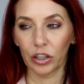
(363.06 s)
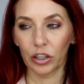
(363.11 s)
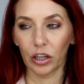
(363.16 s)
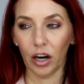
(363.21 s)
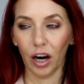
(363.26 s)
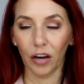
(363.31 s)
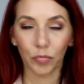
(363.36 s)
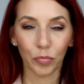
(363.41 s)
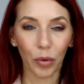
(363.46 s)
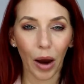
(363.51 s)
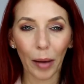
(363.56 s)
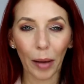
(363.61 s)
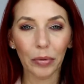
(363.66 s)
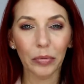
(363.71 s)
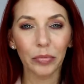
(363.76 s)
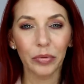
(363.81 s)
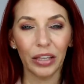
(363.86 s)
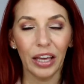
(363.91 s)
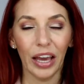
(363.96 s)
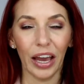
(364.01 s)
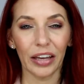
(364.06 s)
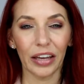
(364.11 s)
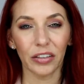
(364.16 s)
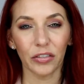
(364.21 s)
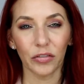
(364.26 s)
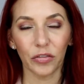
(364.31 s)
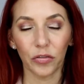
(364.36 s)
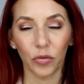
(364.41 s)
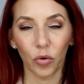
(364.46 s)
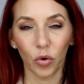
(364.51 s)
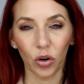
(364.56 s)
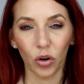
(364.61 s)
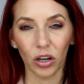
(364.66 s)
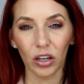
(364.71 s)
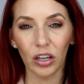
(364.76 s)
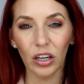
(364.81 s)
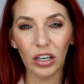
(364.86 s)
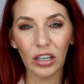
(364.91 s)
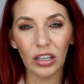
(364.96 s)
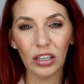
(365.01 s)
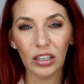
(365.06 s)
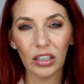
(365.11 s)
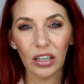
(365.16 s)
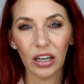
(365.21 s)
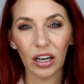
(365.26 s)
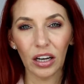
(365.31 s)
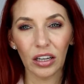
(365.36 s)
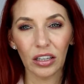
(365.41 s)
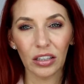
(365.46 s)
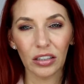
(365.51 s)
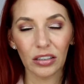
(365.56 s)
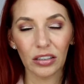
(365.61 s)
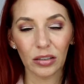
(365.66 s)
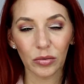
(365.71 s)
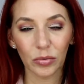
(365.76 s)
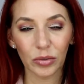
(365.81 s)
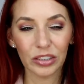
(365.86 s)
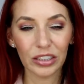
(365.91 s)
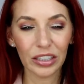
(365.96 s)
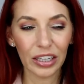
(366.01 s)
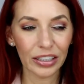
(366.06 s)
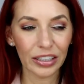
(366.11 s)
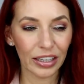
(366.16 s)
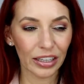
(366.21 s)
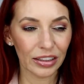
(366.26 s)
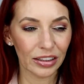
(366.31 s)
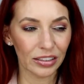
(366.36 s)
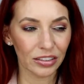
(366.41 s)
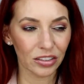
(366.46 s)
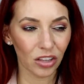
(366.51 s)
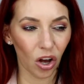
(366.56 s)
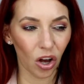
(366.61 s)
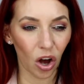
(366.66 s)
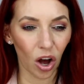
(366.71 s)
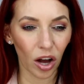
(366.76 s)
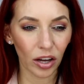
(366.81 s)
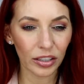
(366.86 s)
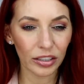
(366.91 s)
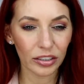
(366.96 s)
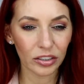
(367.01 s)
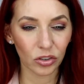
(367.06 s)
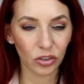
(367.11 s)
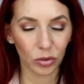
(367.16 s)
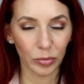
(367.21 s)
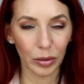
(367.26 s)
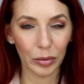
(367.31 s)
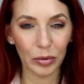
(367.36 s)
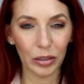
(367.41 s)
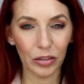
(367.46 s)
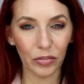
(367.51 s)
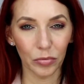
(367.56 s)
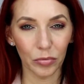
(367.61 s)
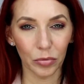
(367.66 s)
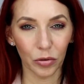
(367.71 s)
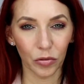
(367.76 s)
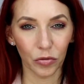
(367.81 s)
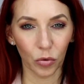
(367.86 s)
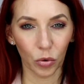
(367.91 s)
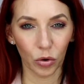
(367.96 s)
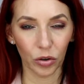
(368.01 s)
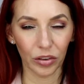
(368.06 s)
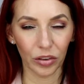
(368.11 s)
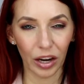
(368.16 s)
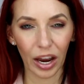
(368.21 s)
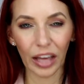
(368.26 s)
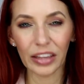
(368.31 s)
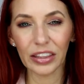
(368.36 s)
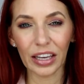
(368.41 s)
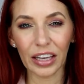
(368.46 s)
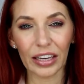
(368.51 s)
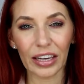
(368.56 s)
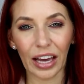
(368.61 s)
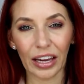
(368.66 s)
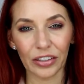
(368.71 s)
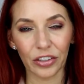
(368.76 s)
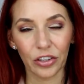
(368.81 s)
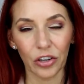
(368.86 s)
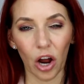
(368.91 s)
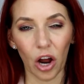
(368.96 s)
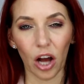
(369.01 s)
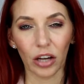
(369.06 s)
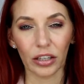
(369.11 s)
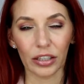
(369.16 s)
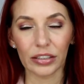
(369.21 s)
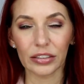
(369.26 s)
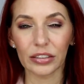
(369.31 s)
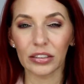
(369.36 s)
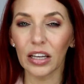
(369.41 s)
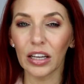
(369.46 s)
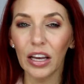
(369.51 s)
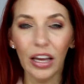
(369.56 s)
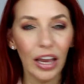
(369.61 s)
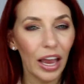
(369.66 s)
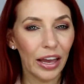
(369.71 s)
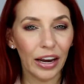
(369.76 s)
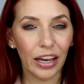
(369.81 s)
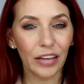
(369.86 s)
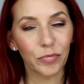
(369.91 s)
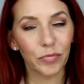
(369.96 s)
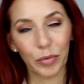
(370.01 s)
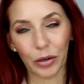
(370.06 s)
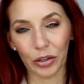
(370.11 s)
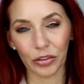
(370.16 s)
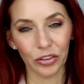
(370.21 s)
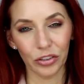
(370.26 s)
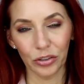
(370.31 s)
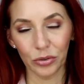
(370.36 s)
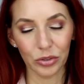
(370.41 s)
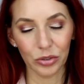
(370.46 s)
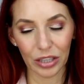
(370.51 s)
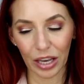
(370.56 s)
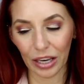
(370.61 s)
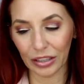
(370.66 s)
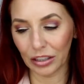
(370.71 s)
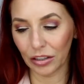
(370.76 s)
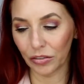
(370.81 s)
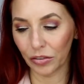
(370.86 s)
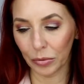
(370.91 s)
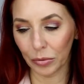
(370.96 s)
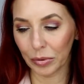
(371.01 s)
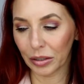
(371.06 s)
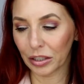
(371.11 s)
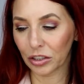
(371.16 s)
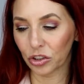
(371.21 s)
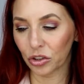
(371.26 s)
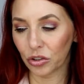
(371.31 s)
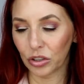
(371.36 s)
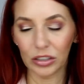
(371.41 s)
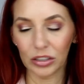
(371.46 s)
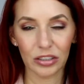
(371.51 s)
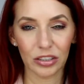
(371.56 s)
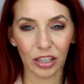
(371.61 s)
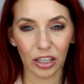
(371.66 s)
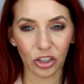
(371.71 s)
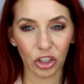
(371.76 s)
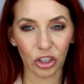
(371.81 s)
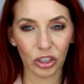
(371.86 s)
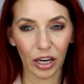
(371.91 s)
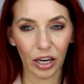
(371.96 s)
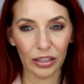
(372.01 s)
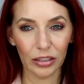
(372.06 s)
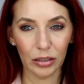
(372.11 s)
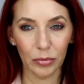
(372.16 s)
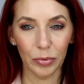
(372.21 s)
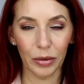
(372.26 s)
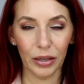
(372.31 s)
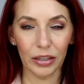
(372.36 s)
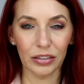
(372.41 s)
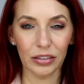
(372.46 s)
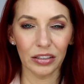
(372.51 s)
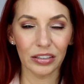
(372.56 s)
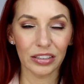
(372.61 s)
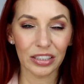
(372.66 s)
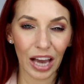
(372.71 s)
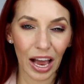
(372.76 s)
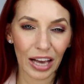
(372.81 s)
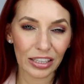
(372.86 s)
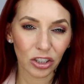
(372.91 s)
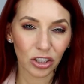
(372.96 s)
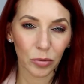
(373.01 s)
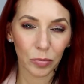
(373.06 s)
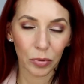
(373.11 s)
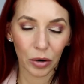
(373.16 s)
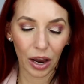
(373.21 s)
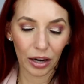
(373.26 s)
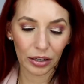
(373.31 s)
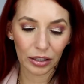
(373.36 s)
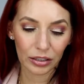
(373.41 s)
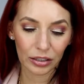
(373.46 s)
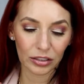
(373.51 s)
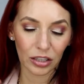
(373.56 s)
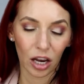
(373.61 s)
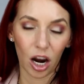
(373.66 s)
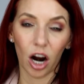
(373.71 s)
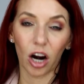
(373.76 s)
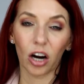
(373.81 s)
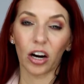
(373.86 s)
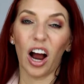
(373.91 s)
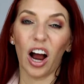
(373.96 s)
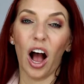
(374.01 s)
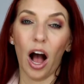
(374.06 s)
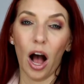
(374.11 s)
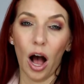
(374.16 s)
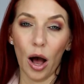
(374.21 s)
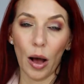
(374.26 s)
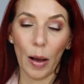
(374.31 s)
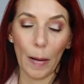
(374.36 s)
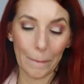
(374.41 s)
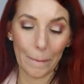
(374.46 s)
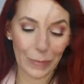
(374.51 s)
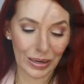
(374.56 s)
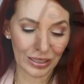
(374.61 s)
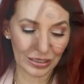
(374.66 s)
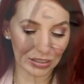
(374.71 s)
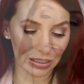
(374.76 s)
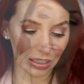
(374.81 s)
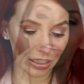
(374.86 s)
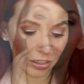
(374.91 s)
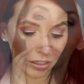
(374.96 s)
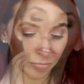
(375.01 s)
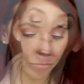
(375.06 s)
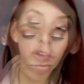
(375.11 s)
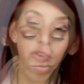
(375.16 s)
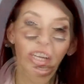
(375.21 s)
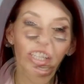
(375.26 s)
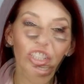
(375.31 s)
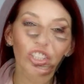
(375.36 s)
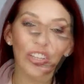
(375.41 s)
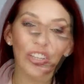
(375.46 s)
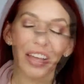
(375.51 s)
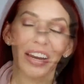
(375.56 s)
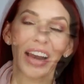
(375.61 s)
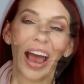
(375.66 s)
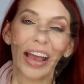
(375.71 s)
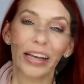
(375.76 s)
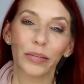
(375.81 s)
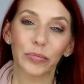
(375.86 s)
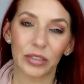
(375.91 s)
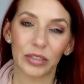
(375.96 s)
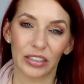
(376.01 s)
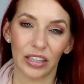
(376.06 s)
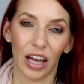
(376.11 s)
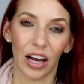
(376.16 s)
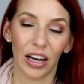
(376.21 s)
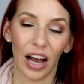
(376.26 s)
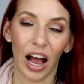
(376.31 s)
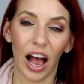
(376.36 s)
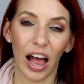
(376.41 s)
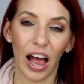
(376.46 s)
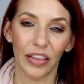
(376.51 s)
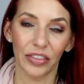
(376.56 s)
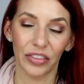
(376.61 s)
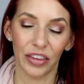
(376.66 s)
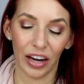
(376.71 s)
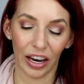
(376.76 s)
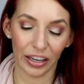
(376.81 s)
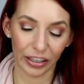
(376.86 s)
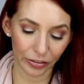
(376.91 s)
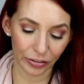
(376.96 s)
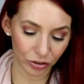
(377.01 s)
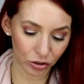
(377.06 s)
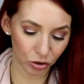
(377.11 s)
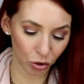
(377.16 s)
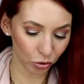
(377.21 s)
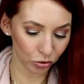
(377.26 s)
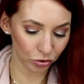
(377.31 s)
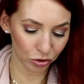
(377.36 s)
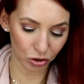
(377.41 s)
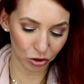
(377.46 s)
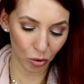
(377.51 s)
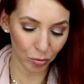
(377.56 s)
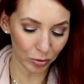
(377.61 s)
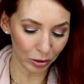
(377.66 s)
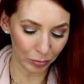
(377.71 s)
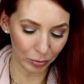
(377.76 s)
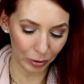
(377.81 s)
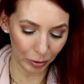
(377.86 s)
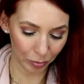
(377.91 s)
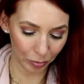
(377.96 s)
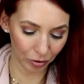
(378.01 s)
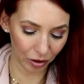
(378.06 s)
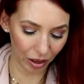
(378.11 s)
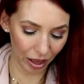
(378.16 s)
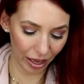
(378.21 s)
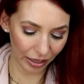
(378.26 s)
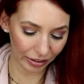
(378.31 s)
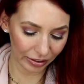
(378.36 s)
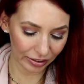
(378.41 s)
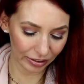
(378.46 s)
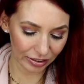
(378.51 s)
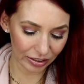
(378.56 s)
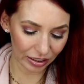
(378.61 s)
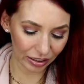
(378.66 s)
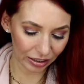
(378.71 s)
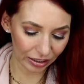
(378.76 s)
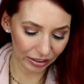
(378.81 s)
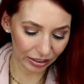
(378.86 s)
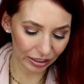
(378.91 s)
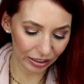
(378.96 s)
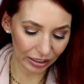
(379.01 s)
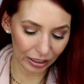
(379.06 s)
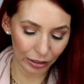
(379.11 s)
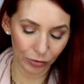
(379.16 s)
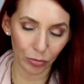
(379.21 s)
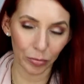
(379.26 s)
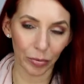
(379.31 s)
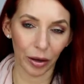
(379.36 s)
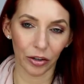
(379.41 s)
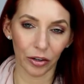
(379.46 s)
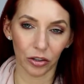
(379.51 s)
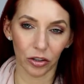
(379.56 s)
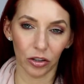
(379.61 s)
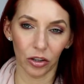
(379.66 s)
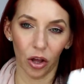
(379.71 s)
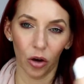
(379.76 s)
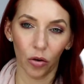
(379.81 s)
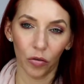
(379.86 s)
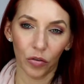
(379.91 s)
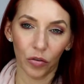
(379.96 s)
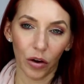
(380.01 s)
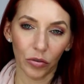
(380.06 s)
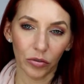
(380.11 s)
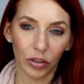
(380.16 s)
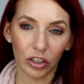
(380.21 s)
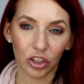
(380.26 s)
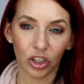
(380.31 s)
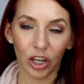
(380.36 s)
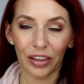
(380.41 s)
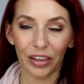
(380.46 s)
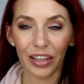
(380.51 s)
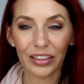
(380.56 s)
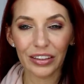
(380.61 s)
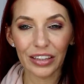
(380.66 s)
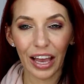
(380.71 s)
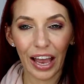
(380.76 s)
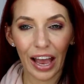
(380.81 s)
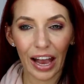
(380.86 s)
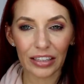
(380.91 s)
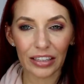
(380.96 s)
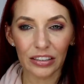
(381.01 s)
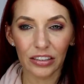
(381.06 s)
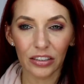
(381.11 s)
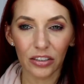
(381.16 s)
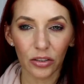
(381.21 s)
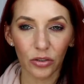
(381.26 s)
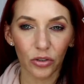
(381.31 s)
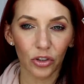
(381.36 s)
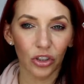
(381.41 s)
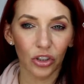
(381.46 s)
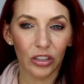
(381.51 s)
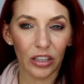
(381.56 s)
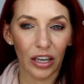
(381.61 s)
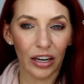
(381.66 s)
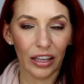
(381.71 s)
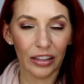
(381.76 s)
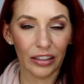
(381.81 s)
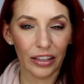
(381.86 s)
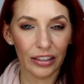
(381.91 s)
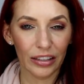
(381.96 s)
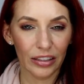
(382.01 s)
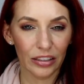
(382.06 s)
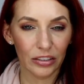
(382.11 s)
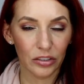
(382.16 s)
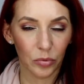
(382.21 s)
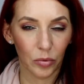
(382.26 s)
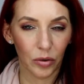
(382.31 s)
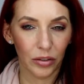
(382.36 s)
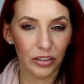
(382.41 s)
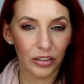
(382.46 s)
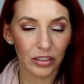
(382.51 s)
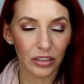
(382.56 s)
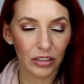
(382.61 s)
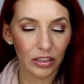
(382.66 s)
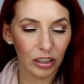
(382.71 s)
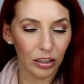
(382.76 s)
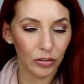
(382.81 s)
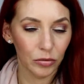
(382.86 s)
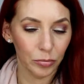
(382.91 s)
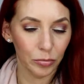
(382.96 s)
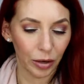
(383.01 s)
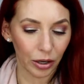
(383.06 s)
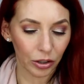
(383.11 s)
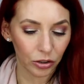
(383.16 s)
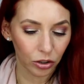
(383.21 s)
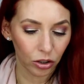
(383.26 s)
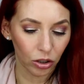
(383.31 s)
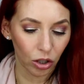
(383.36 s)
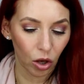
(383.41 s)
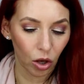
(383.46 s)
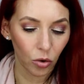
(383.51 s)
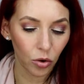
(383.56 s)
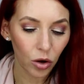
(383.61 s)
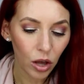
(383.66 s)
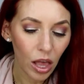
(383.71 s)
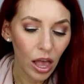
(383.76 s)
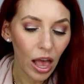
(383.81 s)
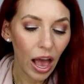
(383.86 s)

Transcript: a year. I've probably had it for when did I get this? August, or maybe even before then. I think I got it in August, and I've barely used any of it because you need such a tiny bit. Tatcha products are amazing. Foundation that I am stuck on, that I have sold so many people on, is the Clinique Even Better Glow foundation. I like the acne solutions, and I like this one. This is the Even Better Glow.